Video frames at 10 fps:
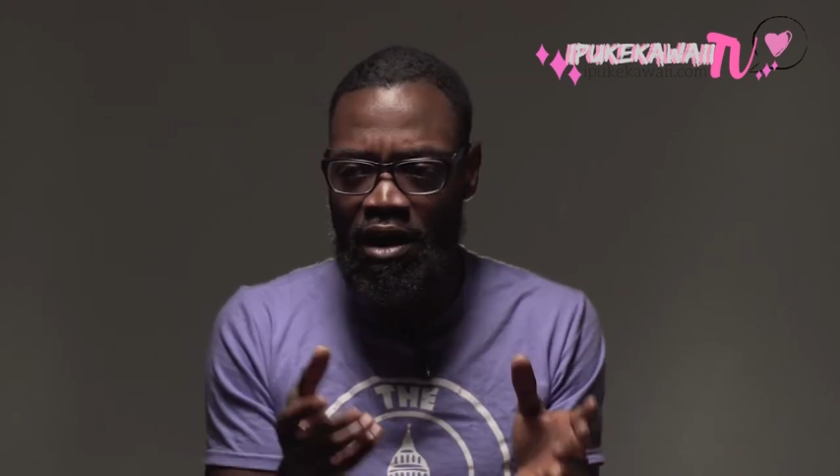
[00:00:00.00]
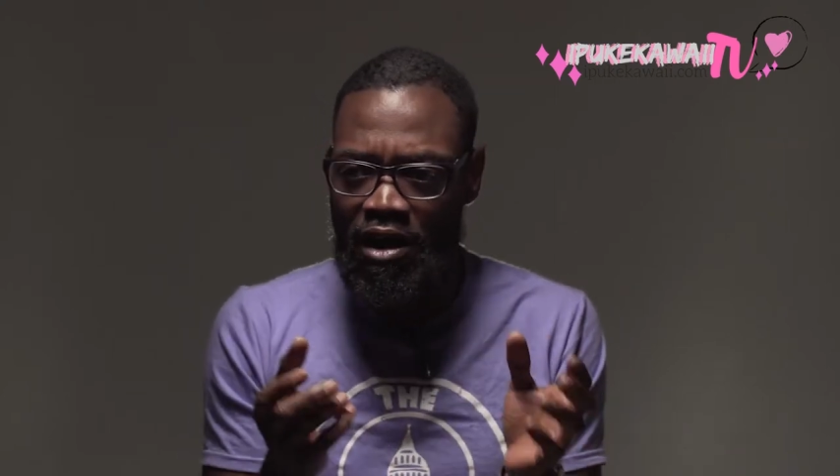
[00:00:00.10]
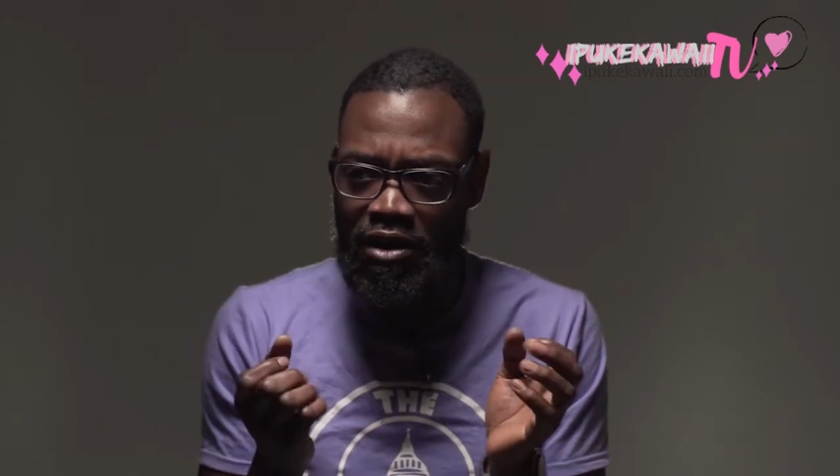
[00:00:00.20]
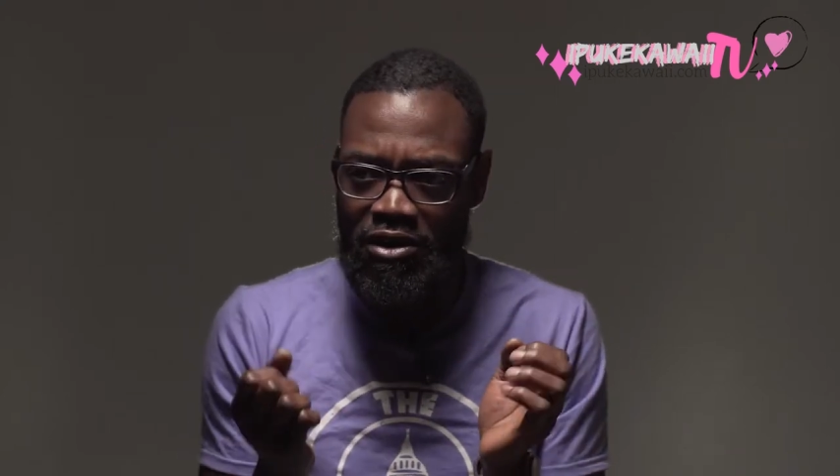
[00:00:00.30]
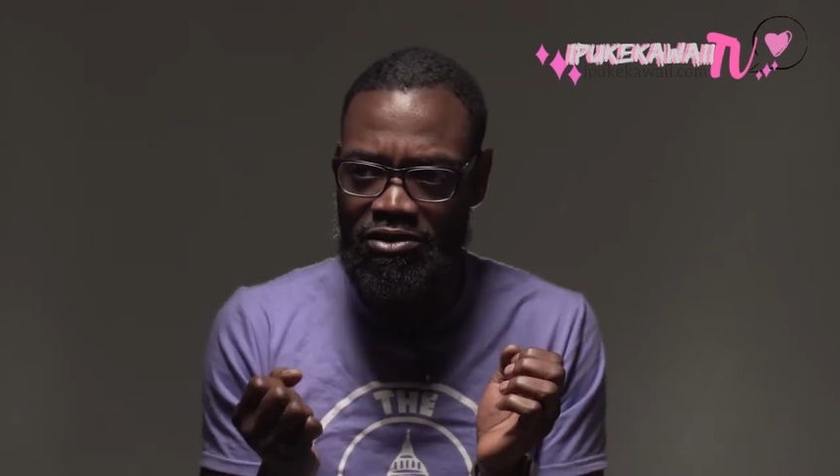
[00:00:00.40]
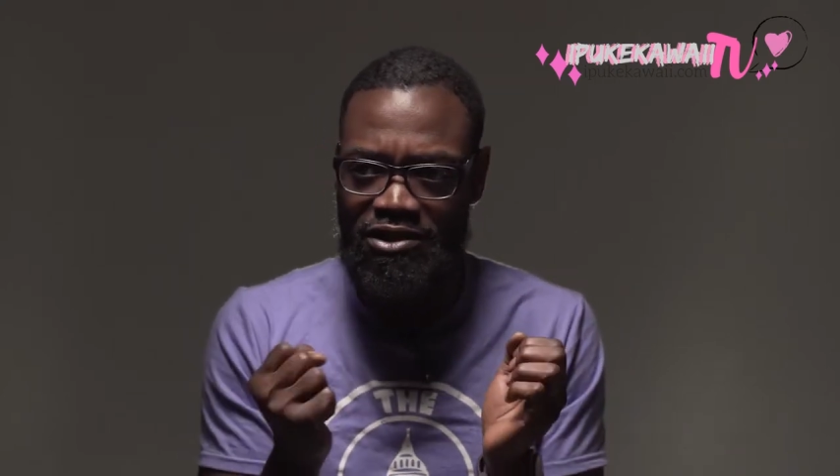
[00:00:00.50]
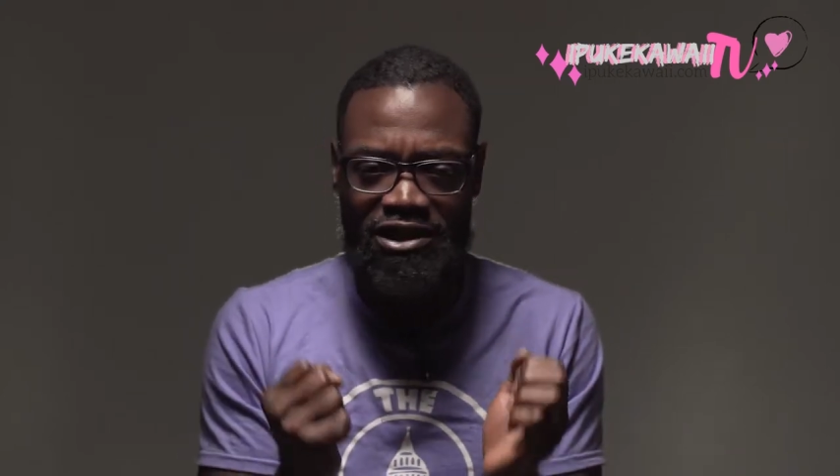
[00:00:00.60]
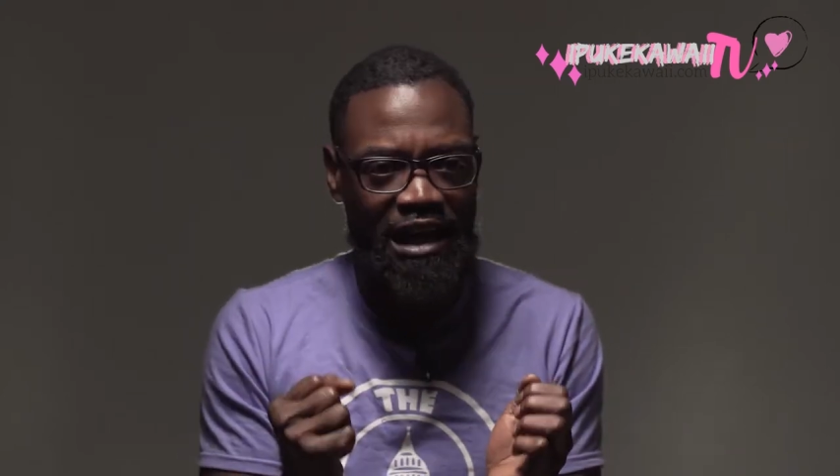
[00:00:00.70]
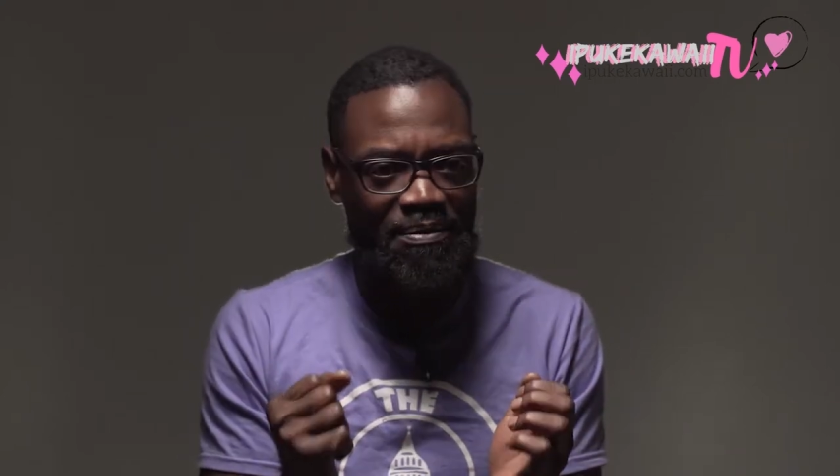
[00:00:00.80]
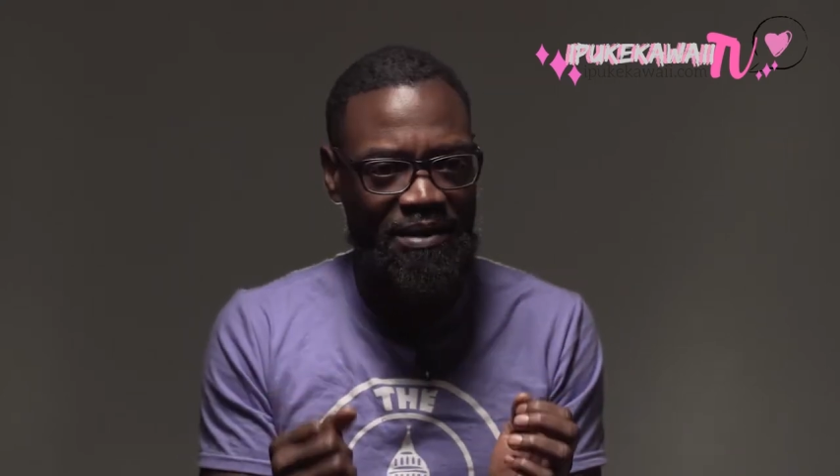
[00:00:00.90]
her
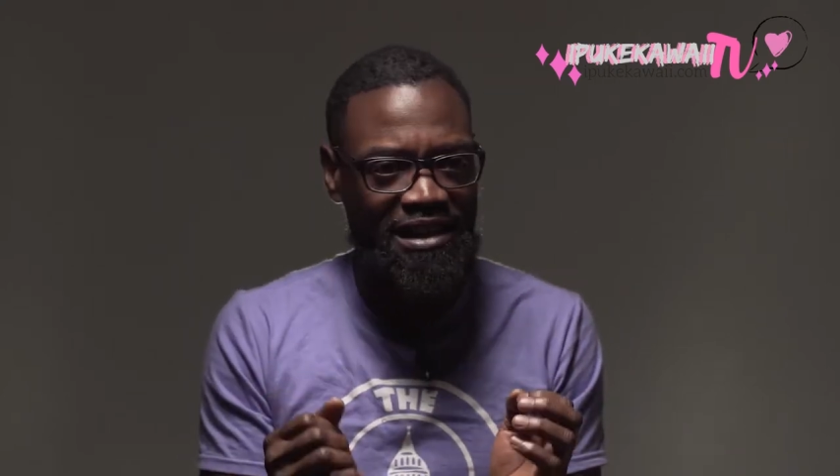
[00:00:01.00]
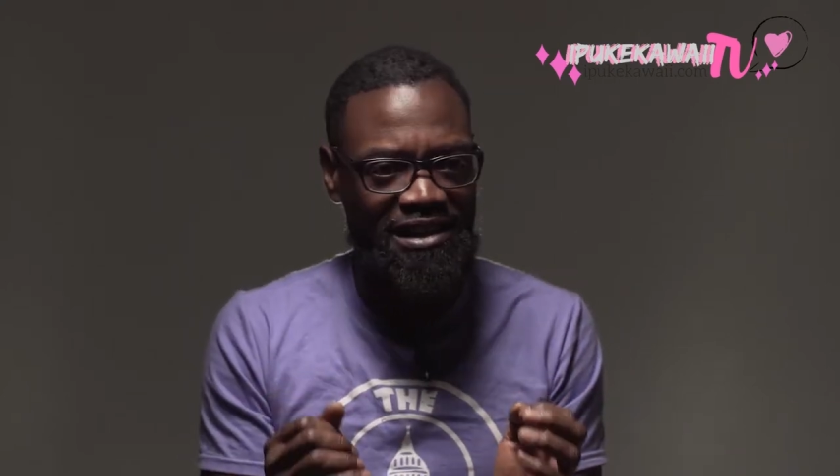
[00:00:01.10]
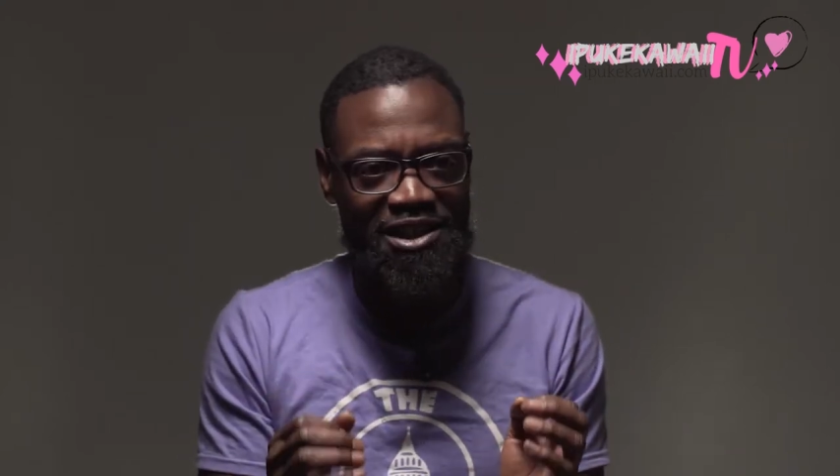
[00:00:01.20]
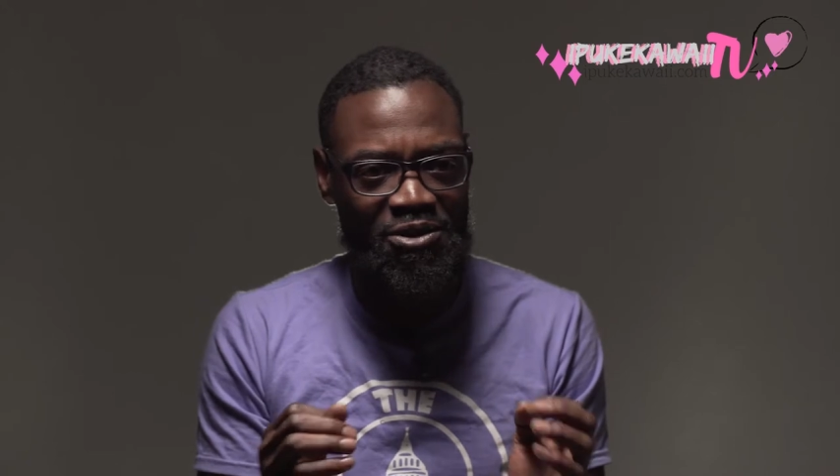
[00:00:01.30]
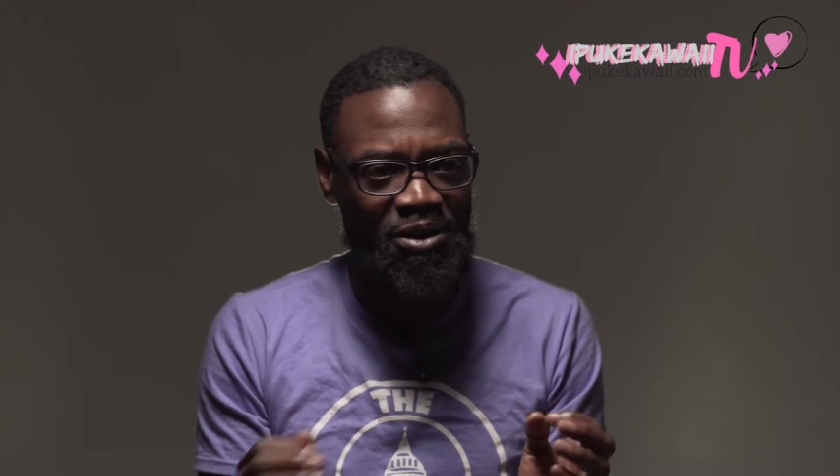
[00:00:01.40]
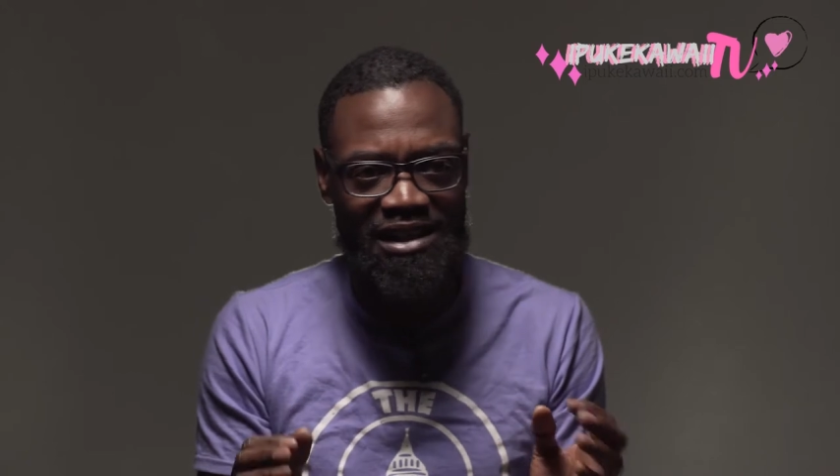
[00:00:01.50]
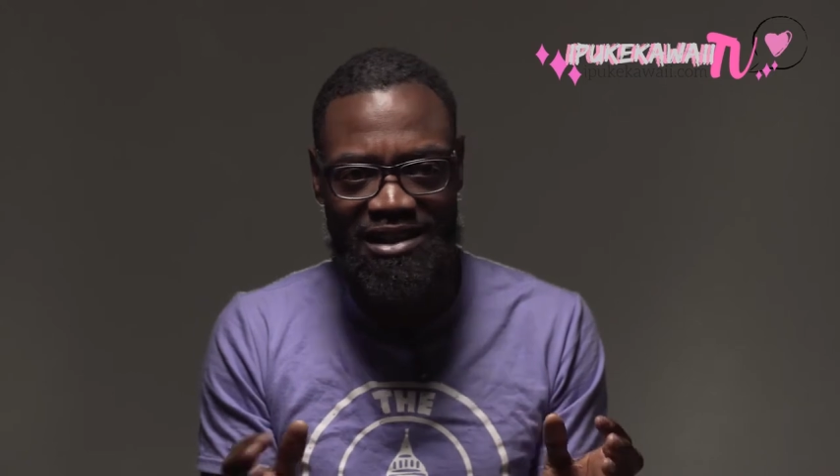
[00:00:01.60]
Japanese kawaii